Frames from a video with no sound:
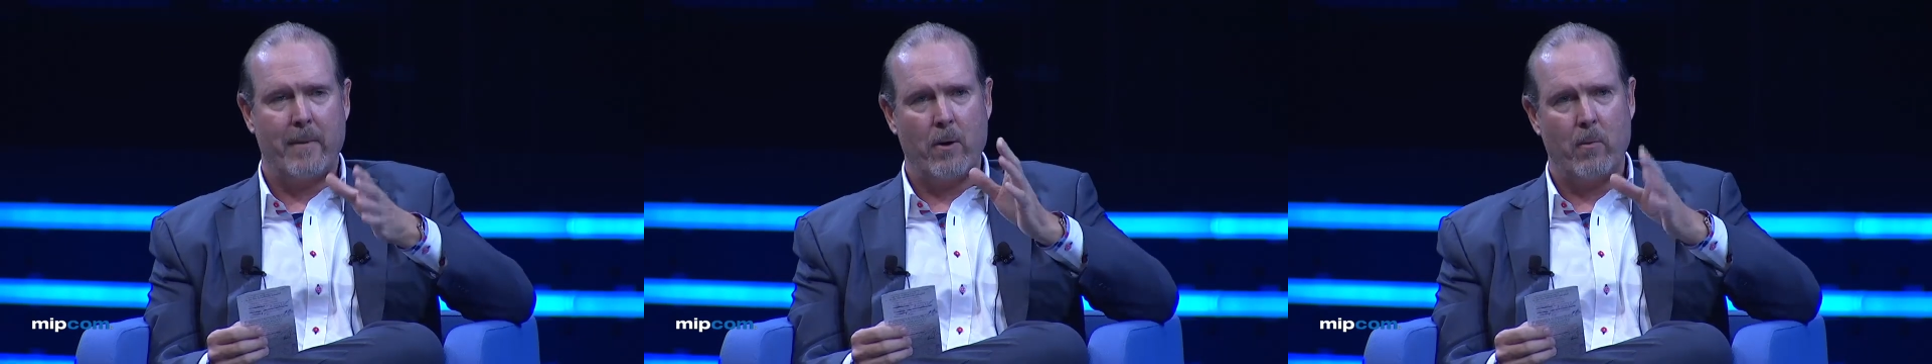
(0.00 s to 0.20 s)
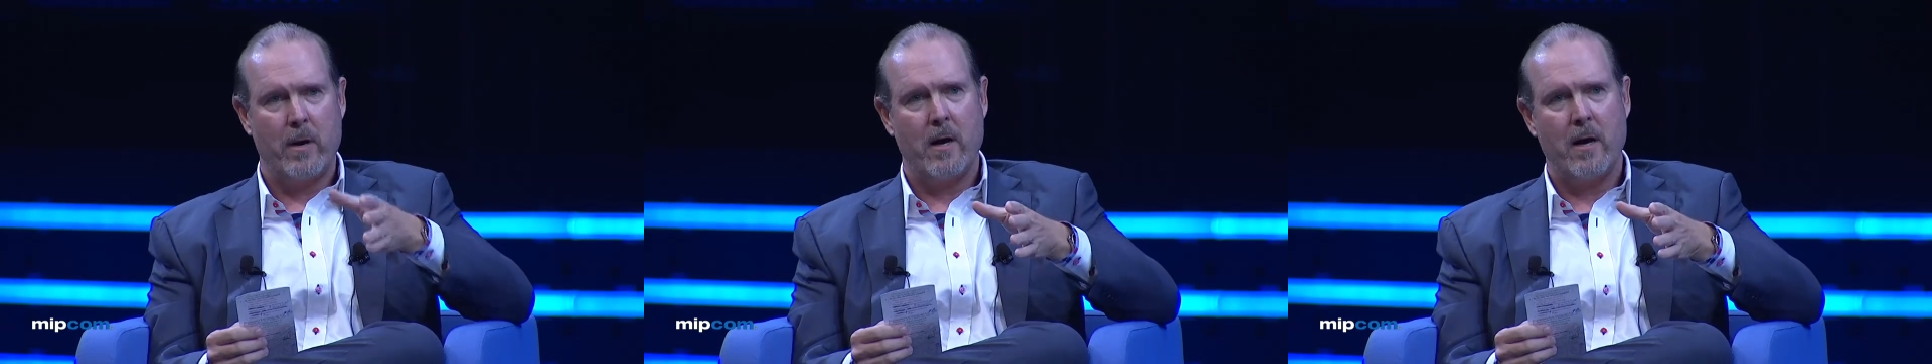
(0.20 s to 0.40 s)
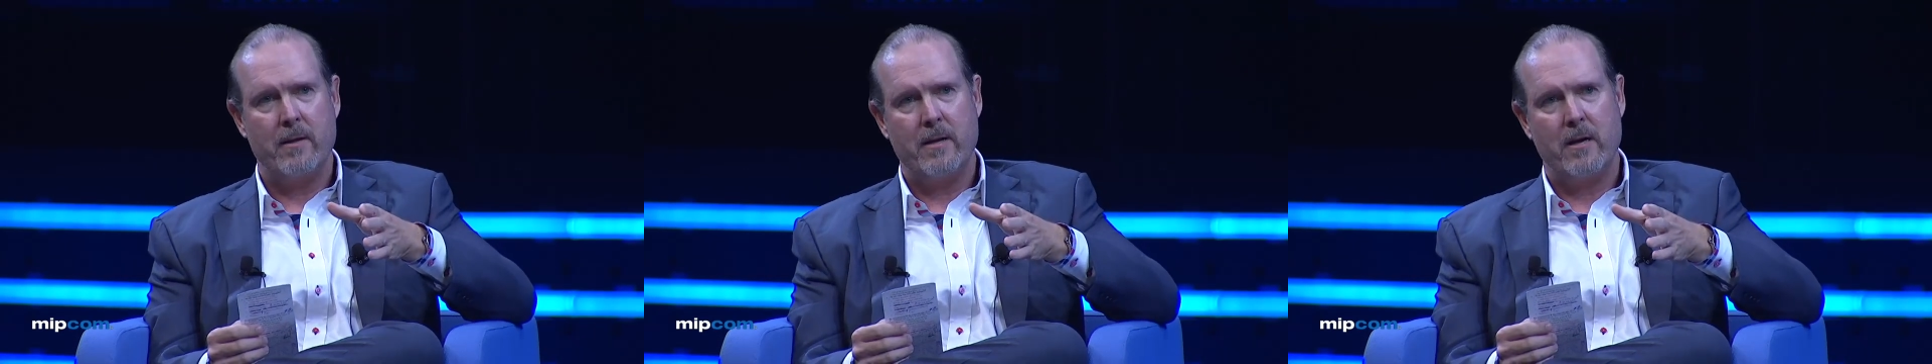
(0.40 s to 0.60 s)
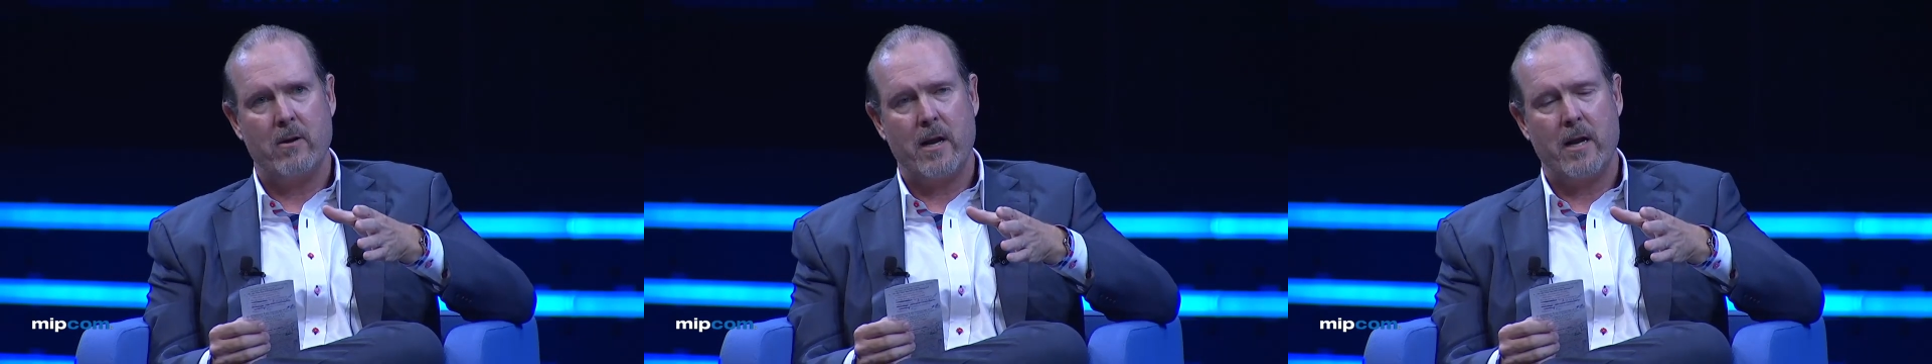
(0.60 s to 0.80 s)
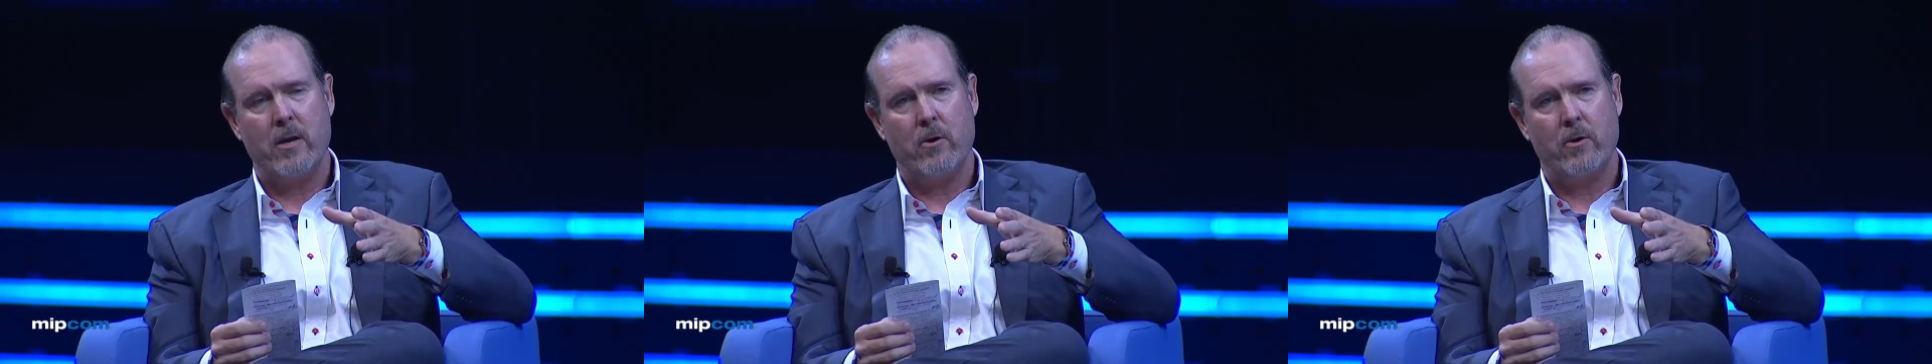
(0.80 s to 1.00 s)
I went on there
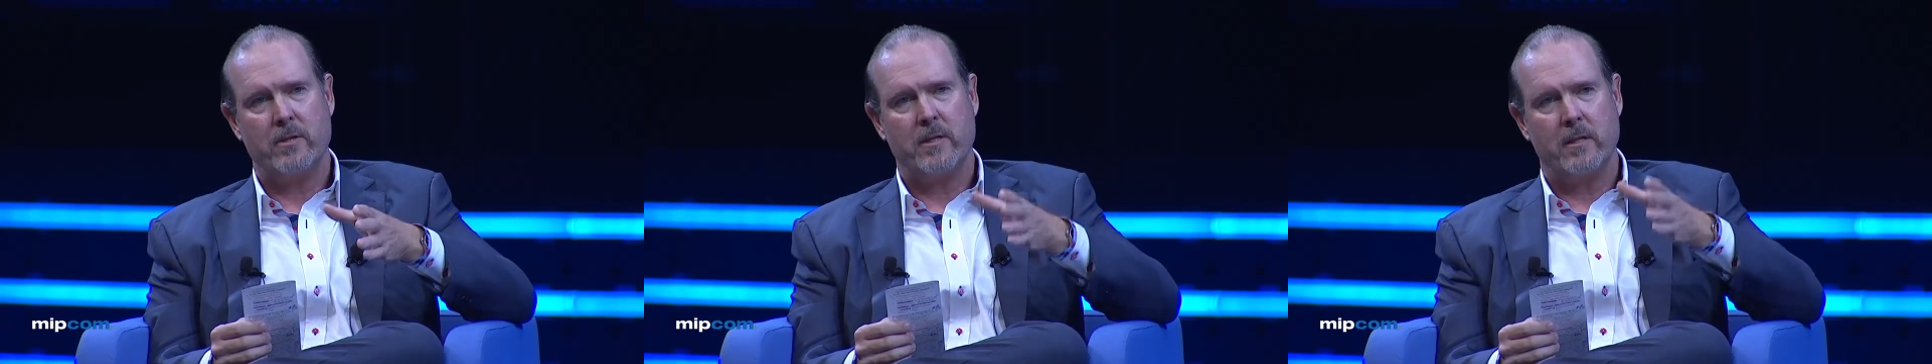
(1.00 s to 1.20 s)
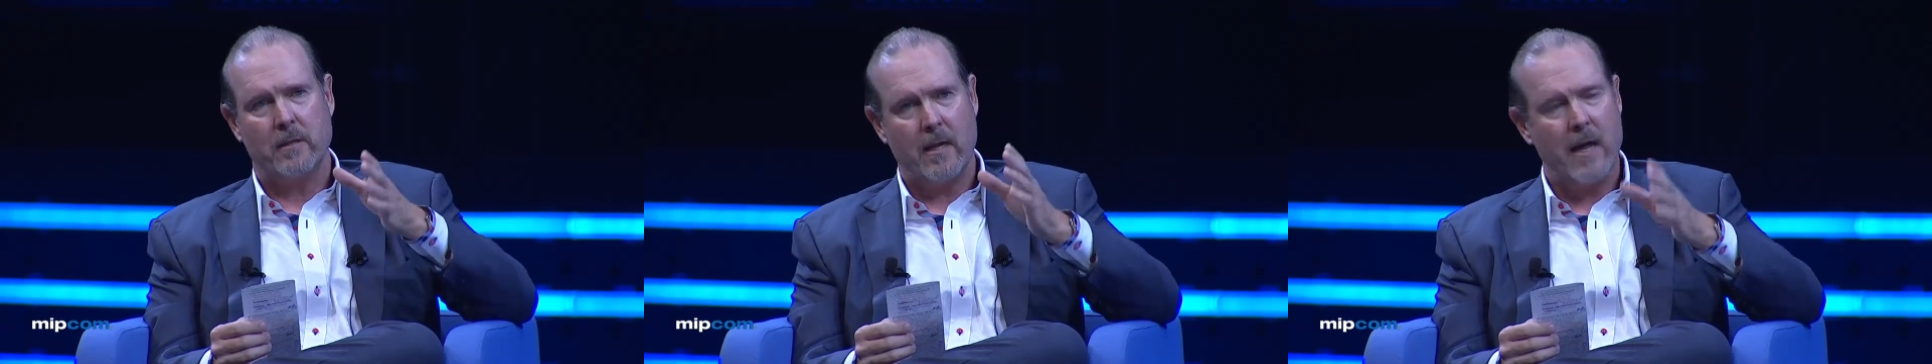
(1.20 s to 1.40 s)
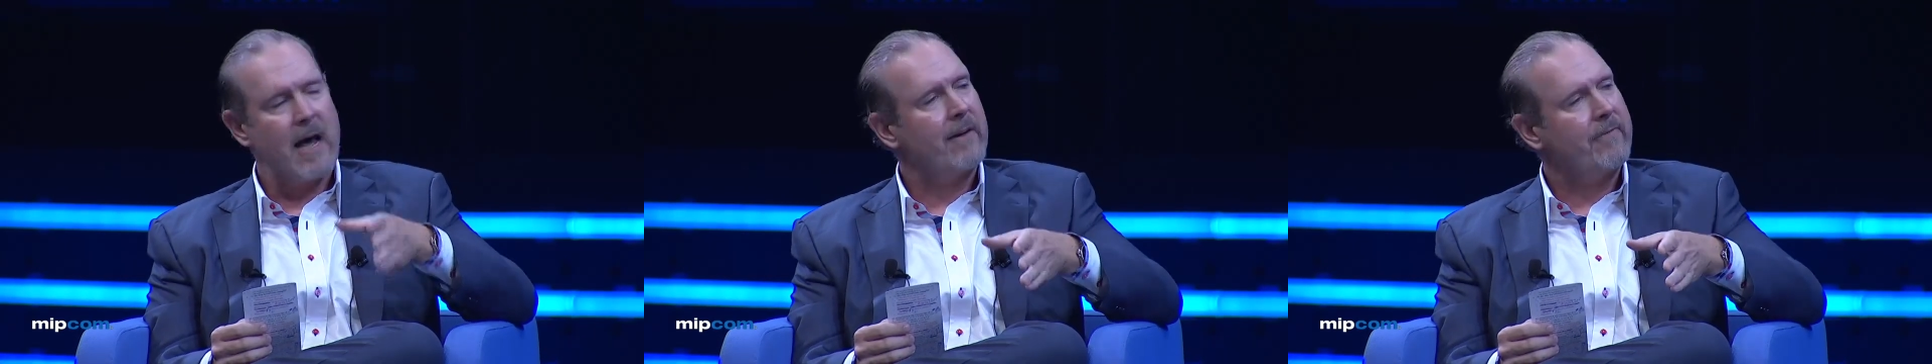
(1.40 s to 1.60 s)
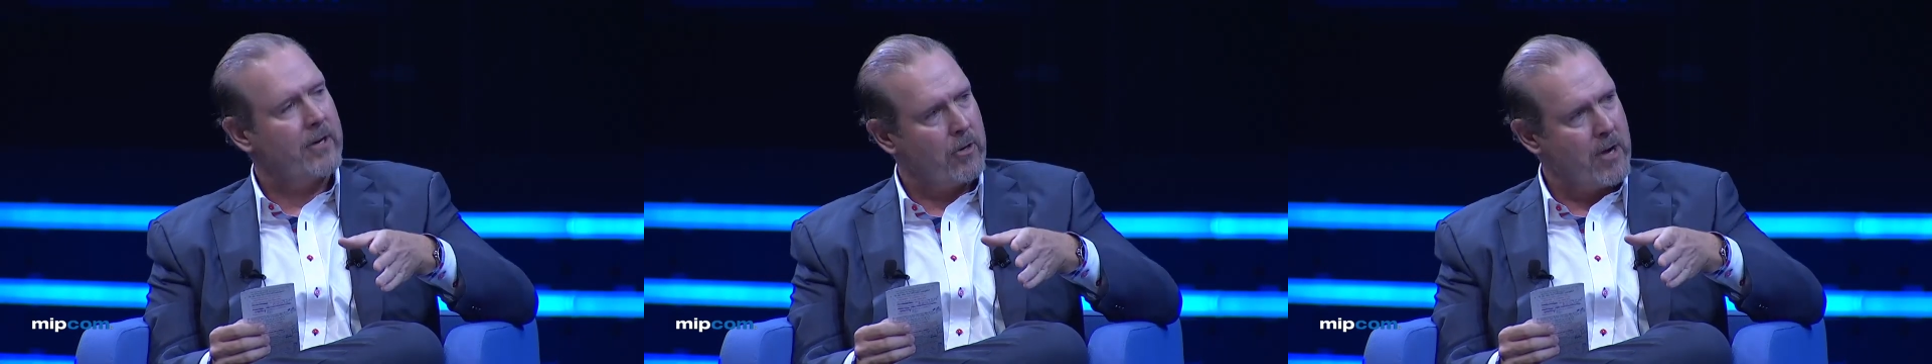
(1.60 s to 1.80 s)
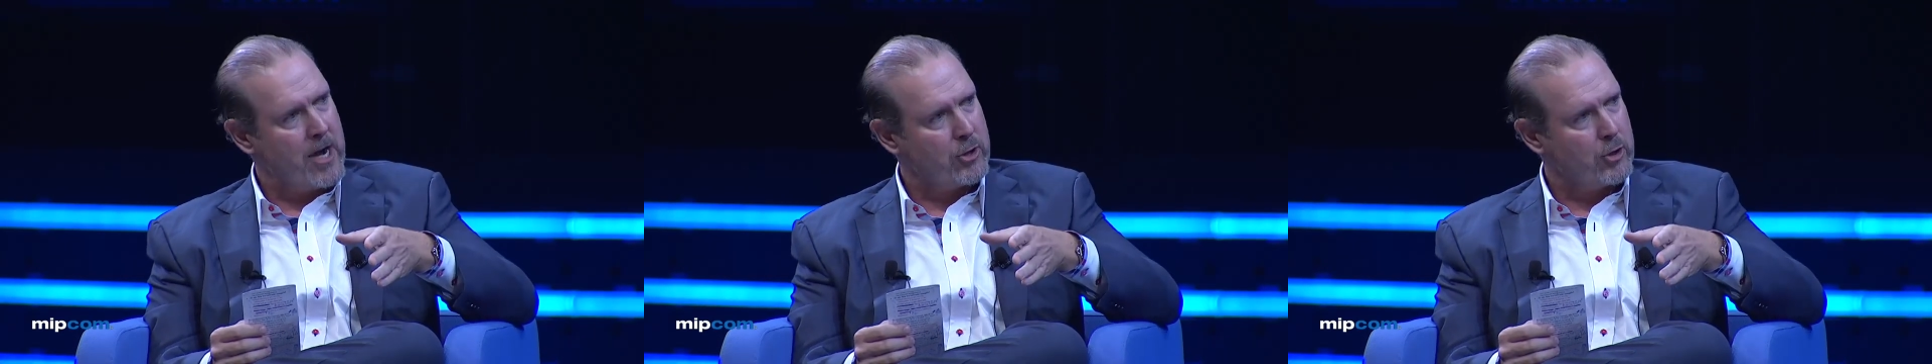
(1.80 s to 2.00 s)
and I noticed a lot of
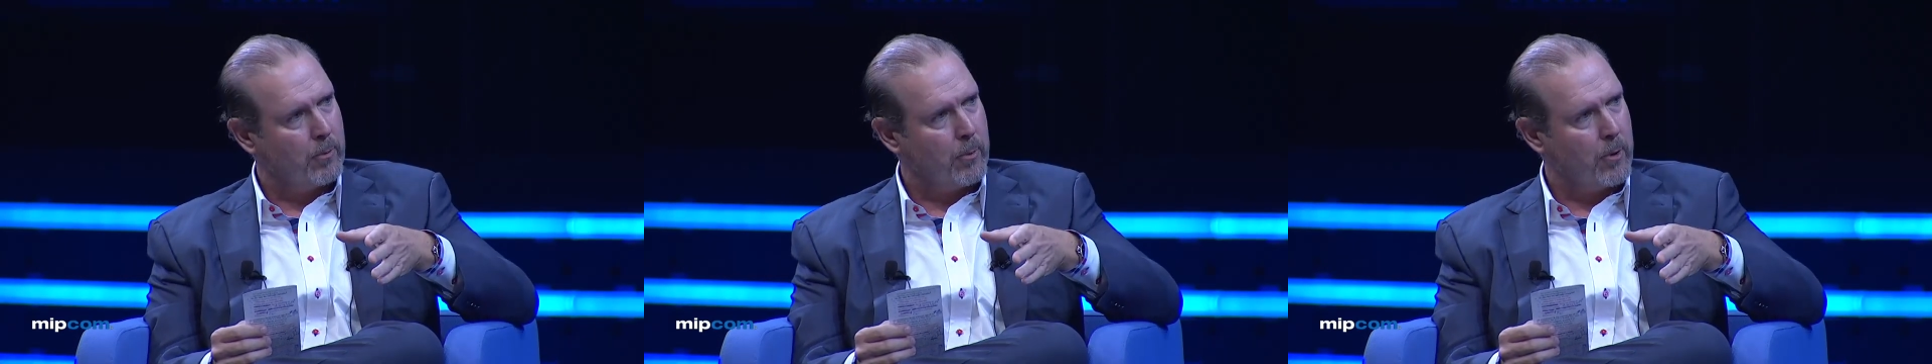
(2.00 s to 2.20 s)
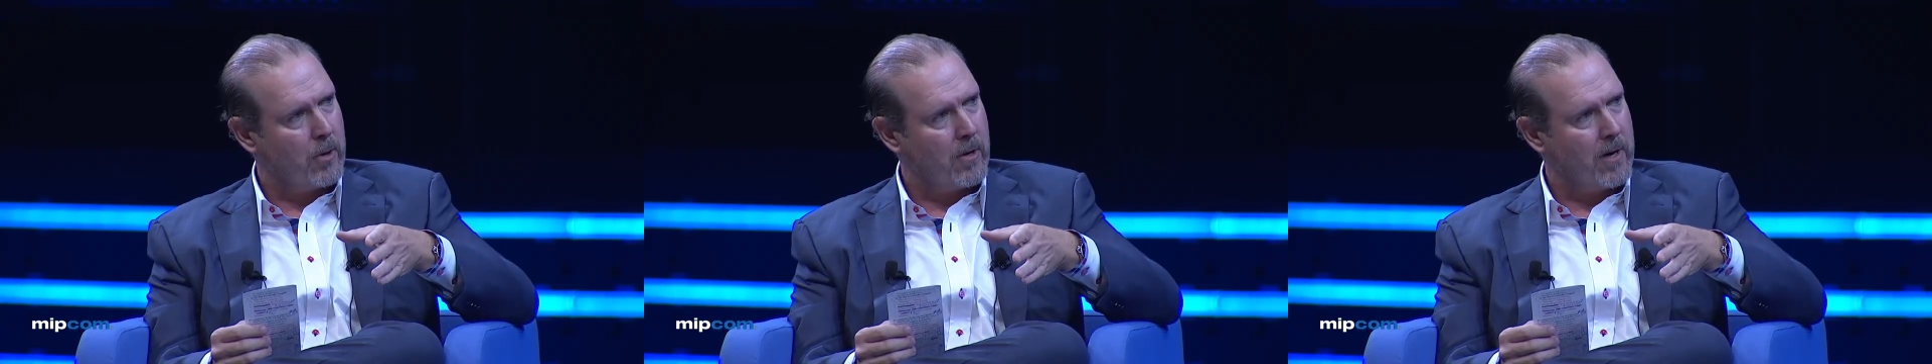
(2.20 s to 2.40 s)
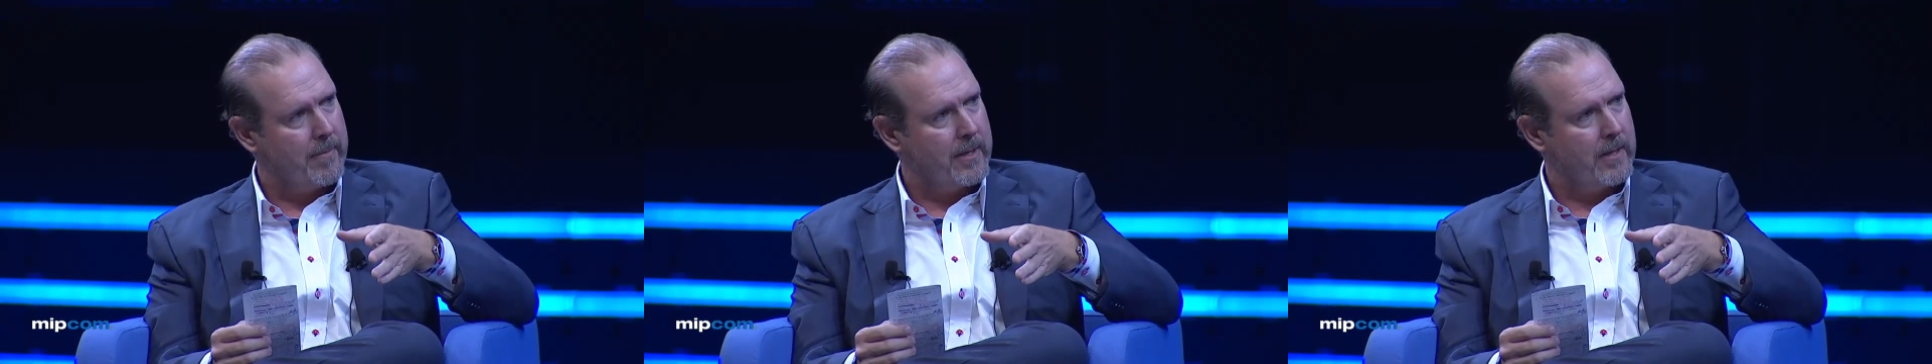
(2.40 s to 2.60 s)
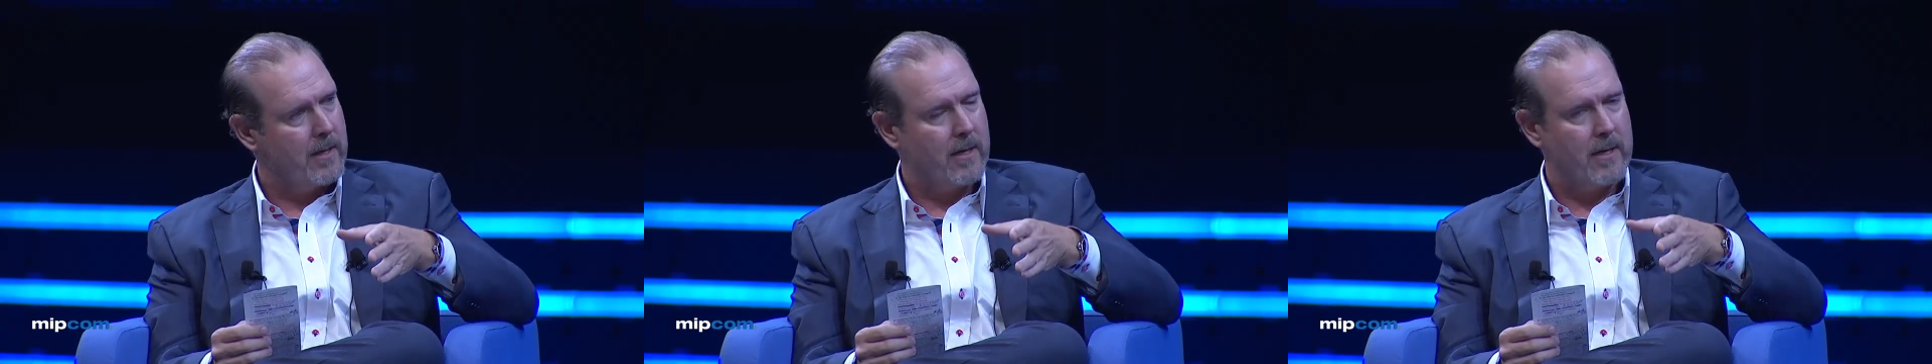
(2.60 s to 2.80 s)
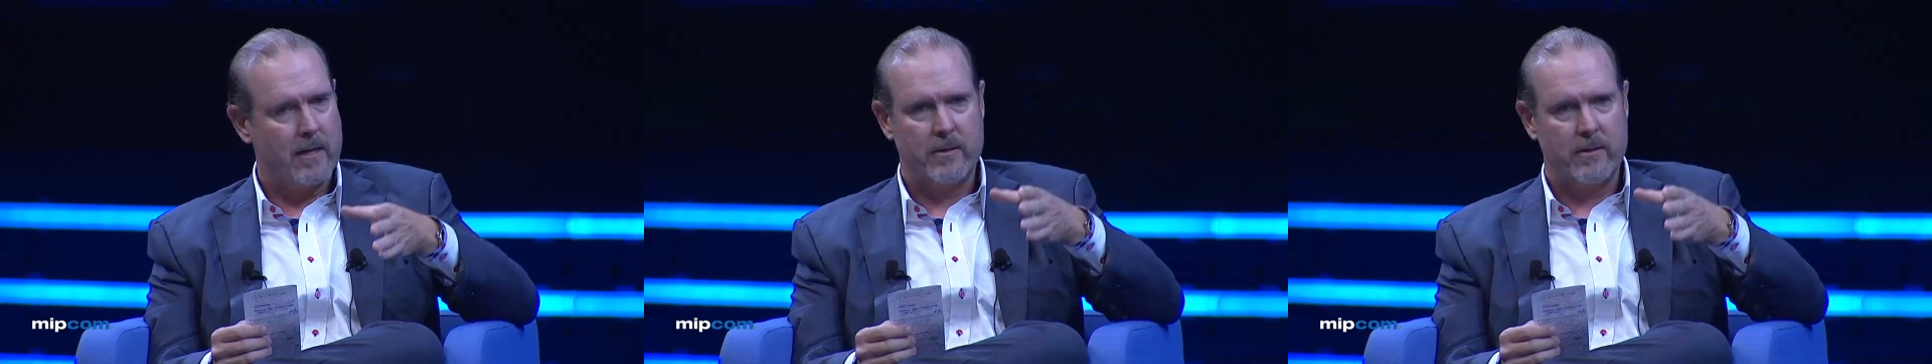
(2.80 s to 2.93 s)
international programming. Uh,